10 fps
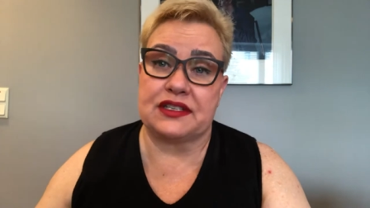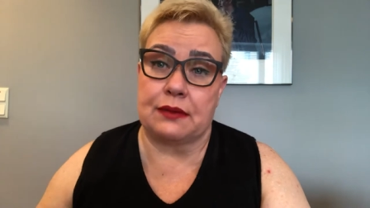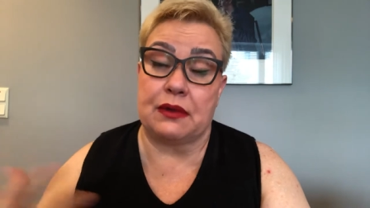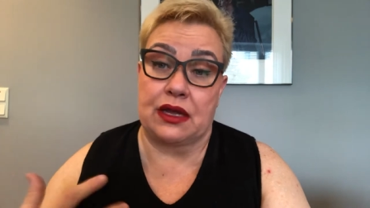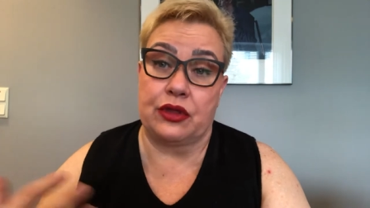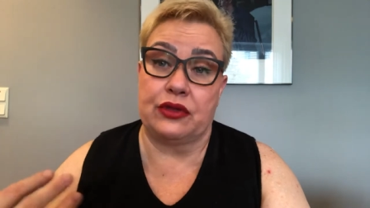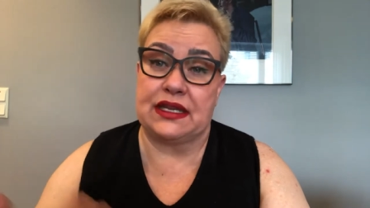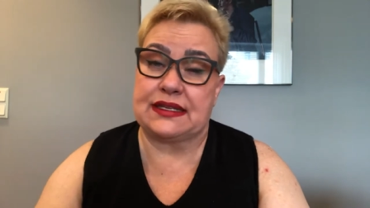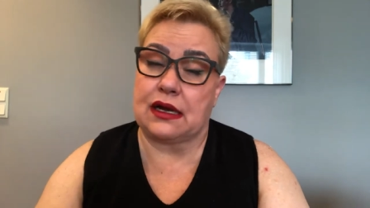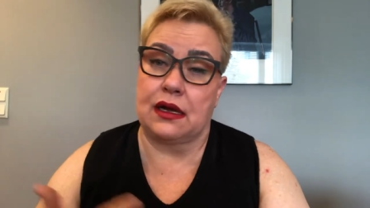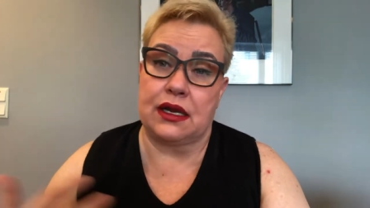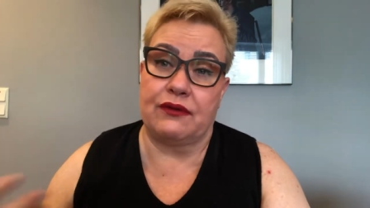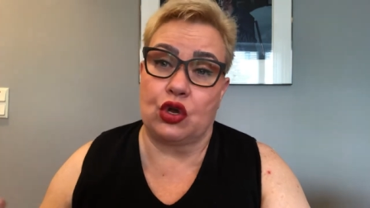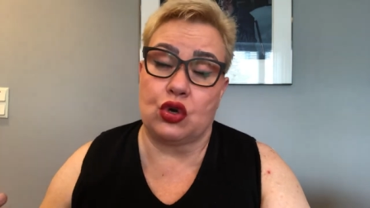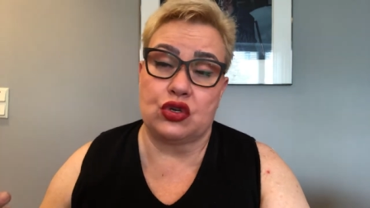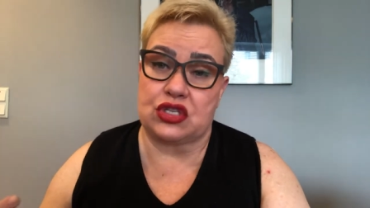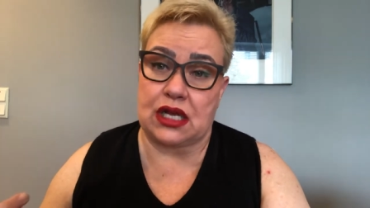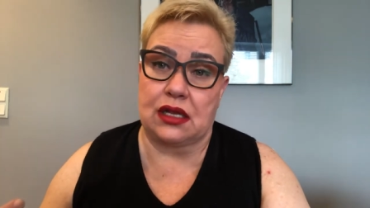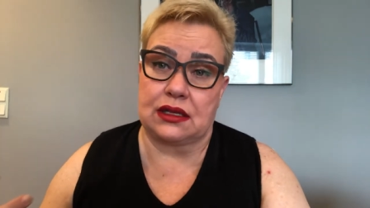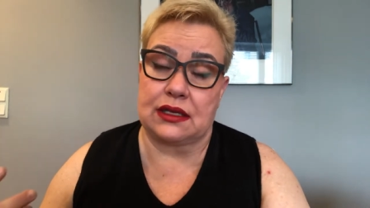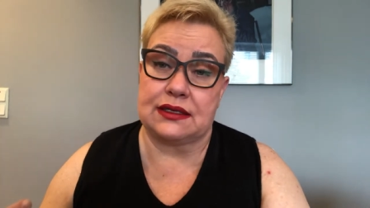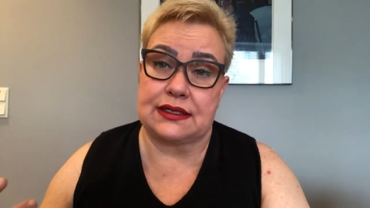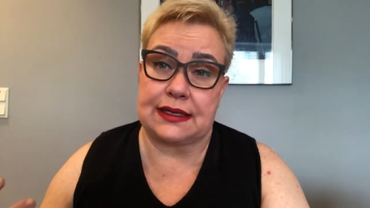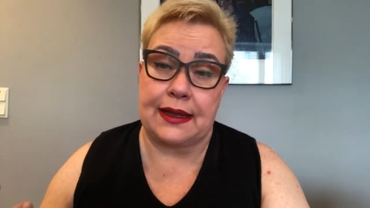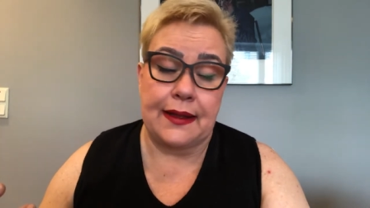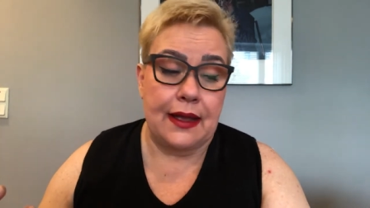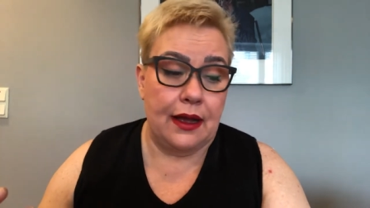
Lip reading: some other this kind of a consultancy